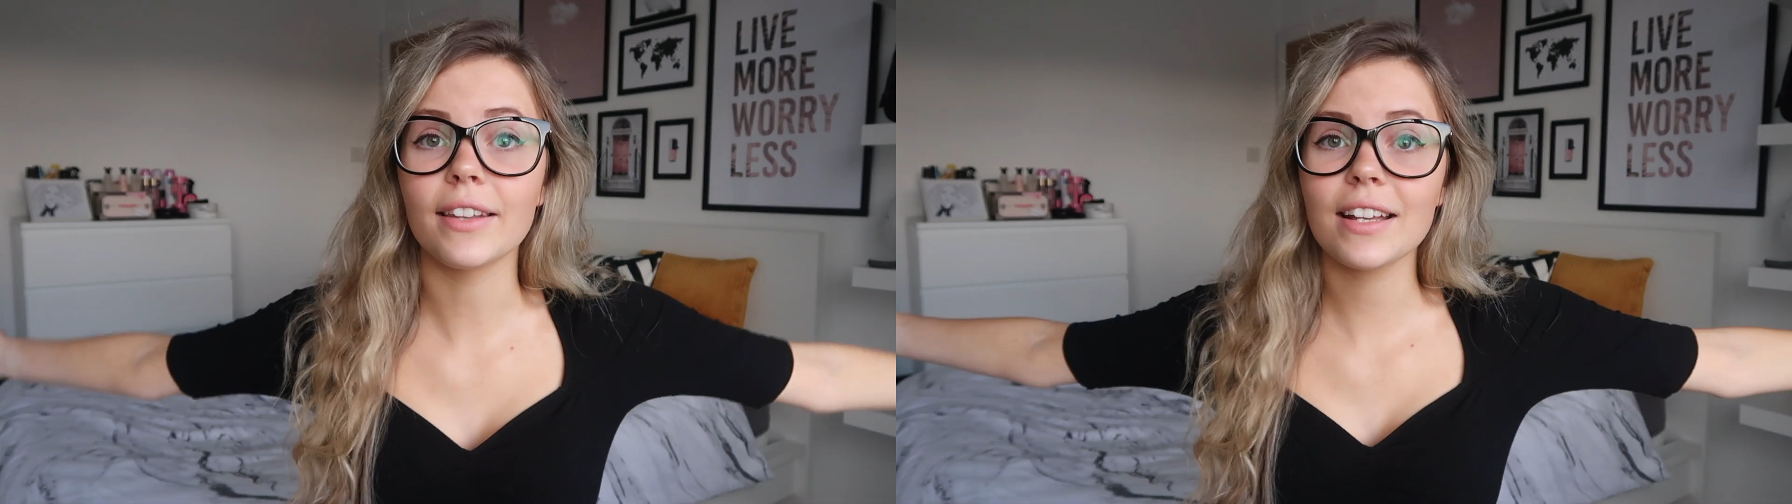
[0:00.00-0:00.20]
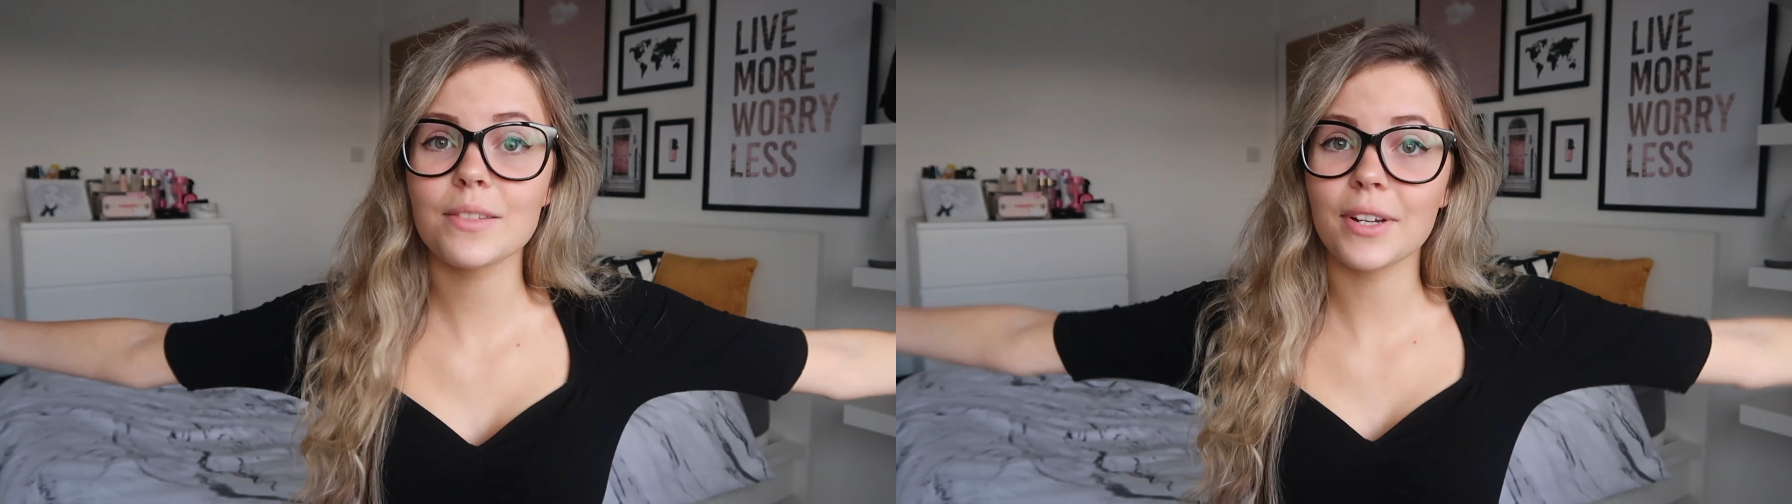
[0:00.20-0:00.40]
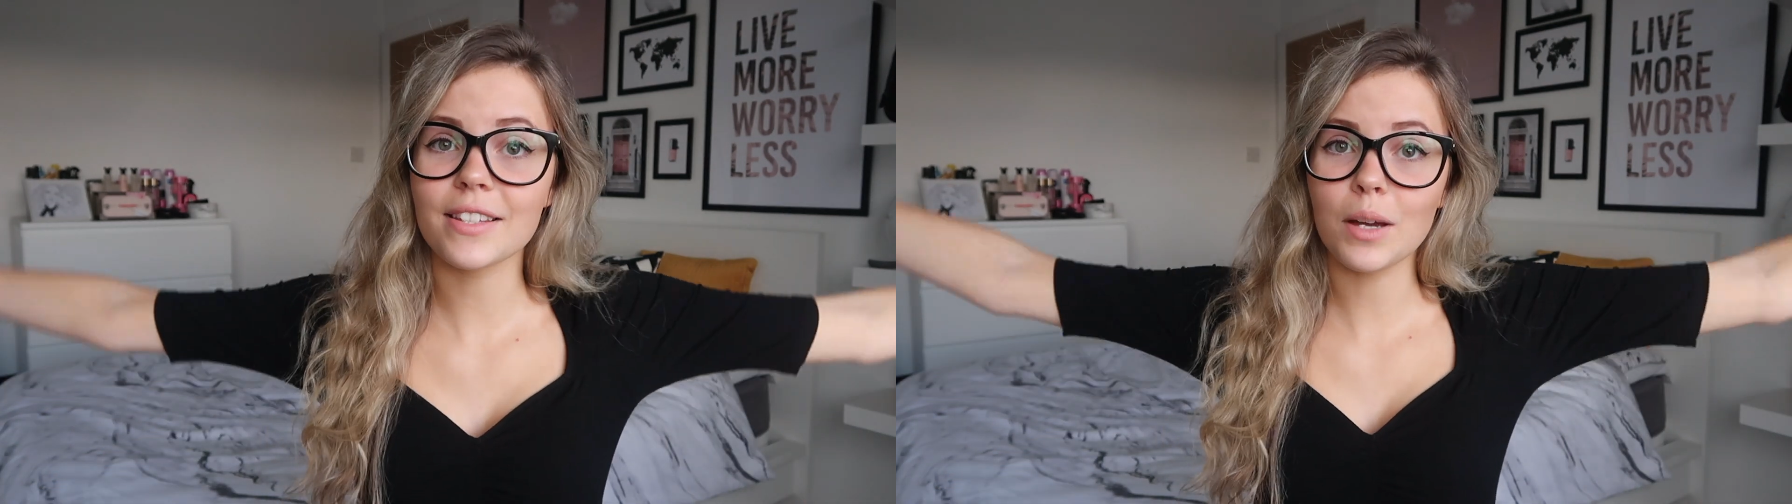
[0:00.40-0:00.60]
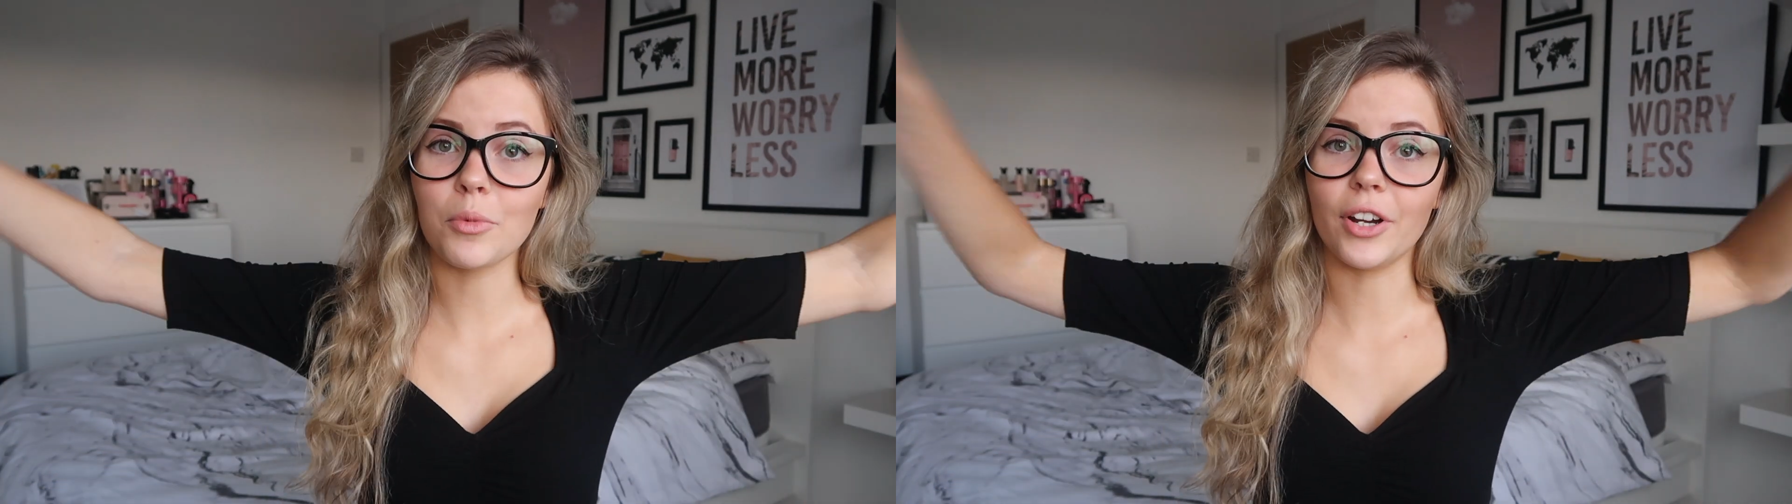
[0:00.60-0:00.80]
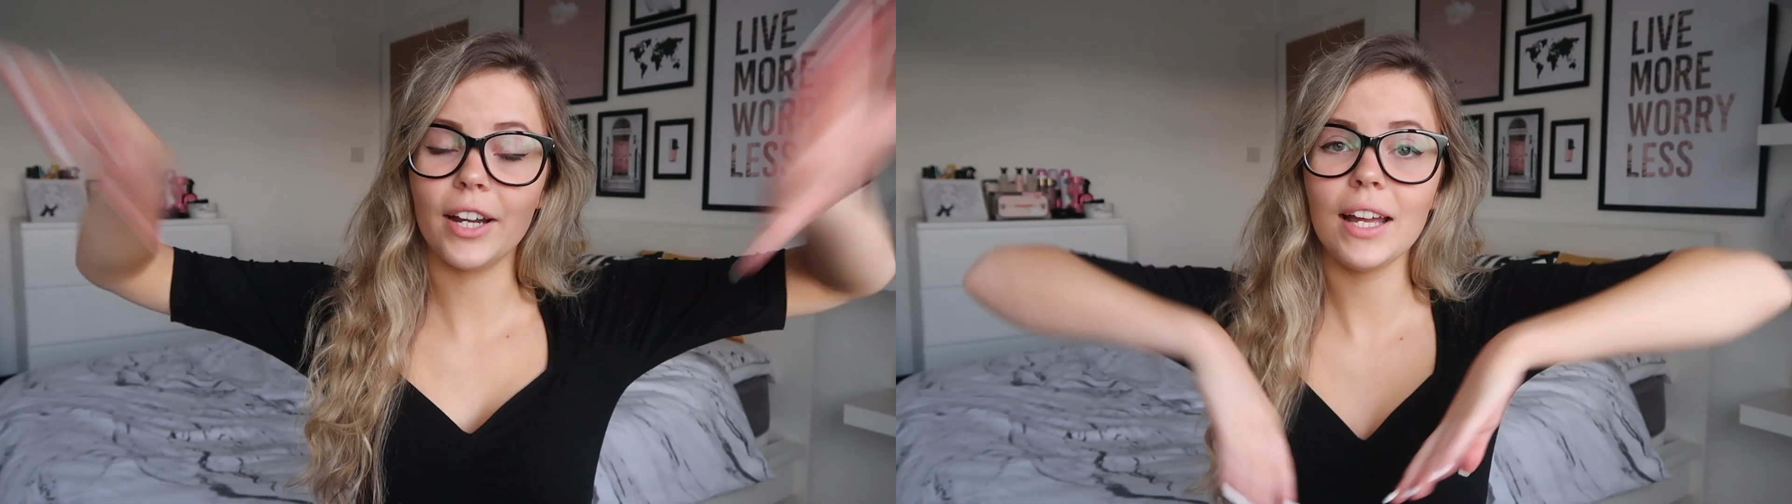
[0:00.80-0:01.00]
that's my
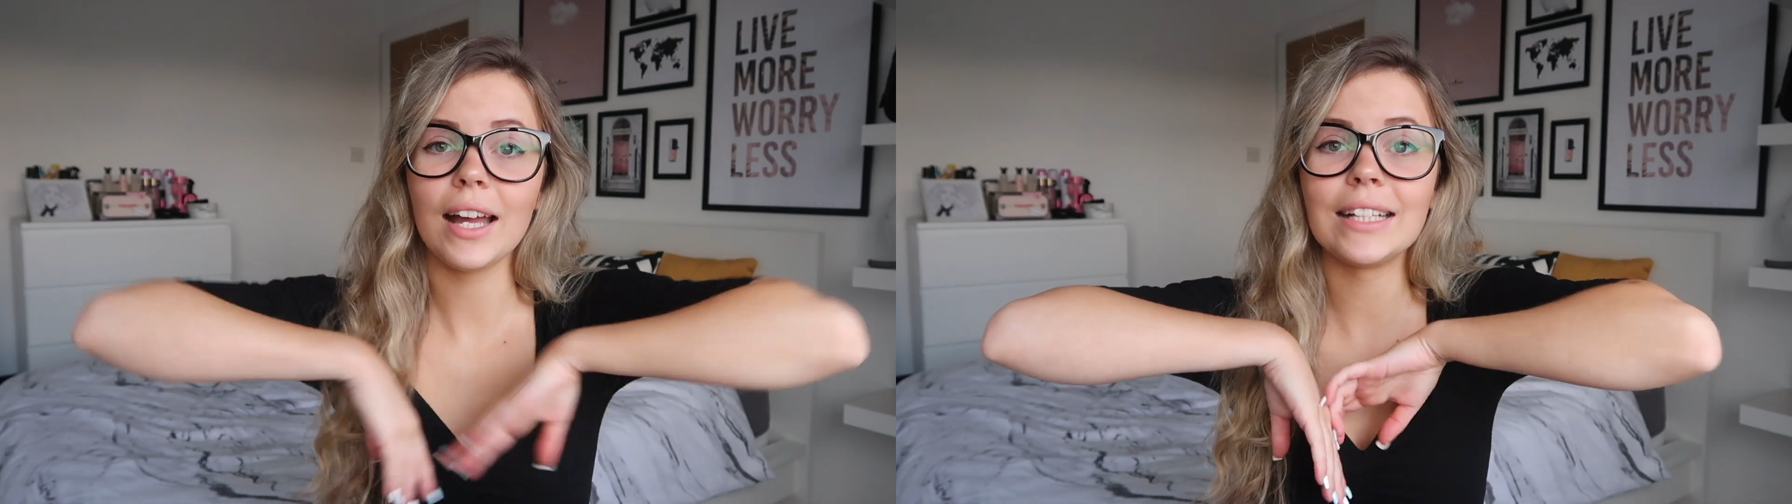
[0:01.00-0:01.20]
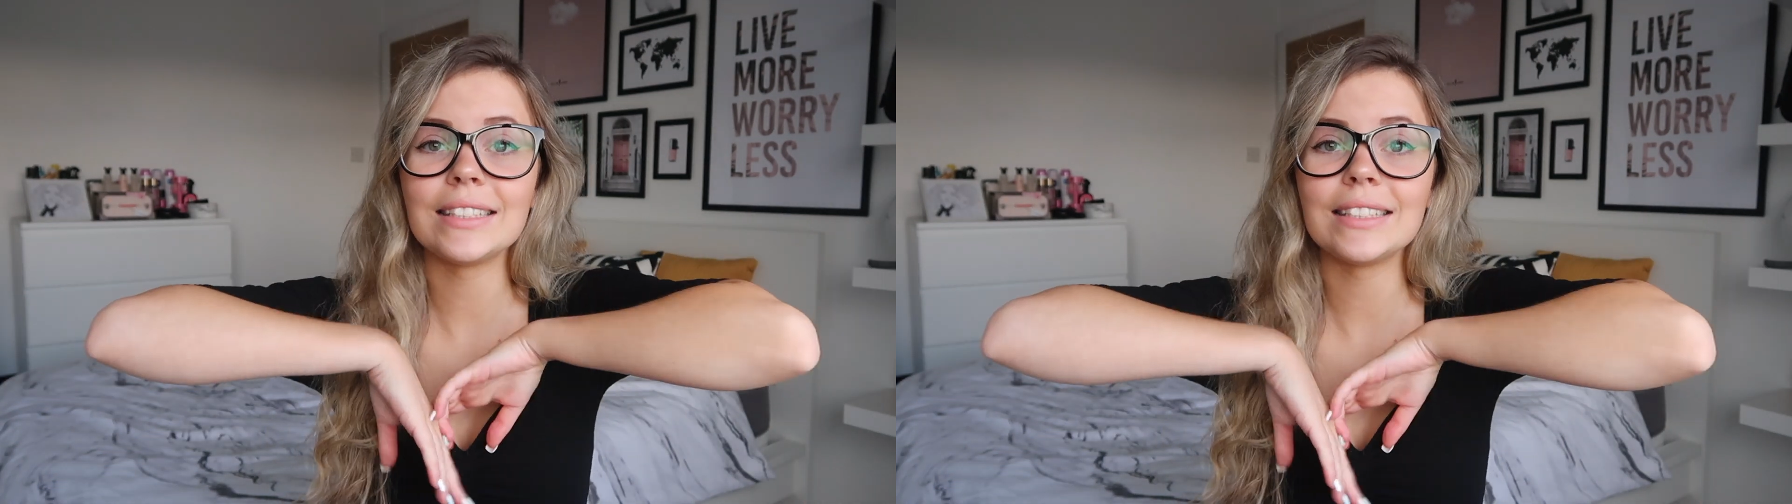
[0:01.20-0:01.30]
summary